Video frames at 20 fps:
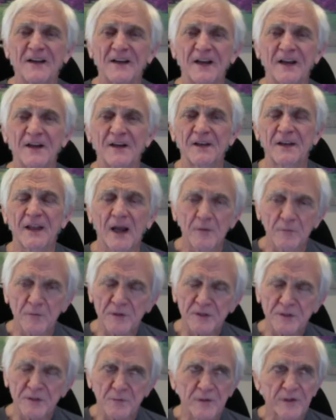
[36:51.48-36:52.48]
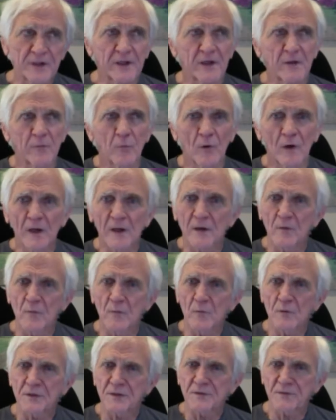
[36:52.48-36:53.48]
And that was really what
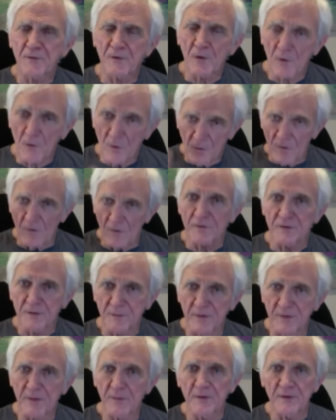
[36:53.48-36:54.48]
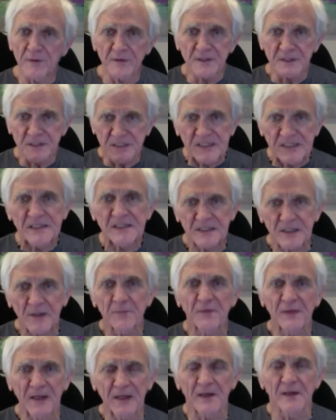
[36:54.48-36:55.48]
was for her to be able to see
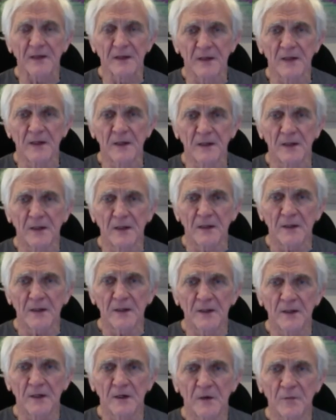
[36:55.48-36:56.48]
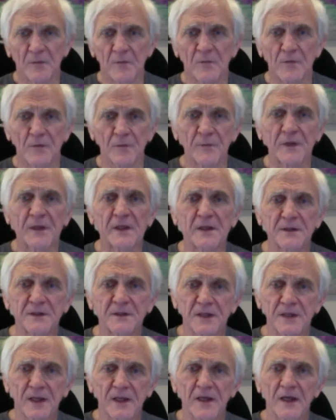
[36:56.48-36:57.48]
something. You know, for me,
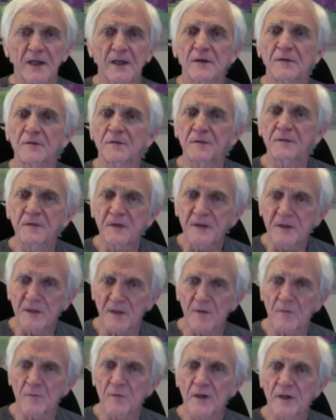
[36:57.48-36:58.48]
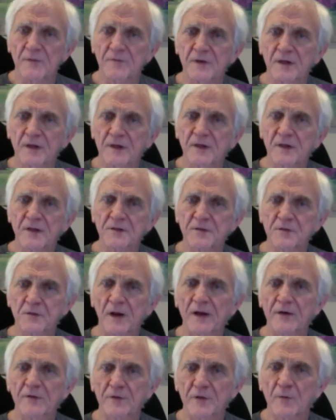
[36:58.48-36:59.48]
it's like I can feel it when I've done
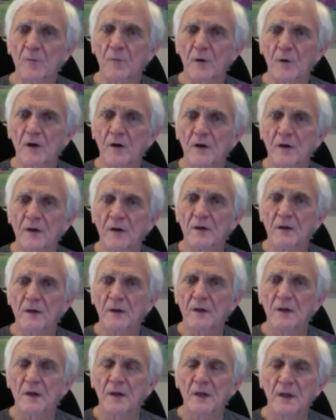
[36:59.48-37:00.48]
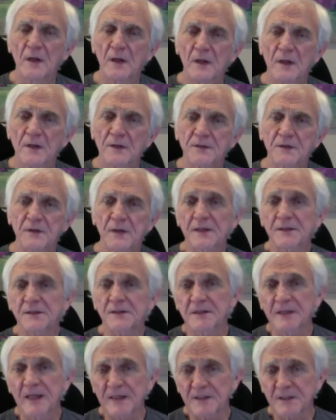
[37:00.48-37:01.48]
extraction work. So
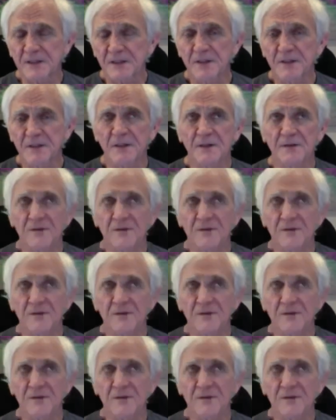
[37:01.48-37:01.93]
that's that's uh,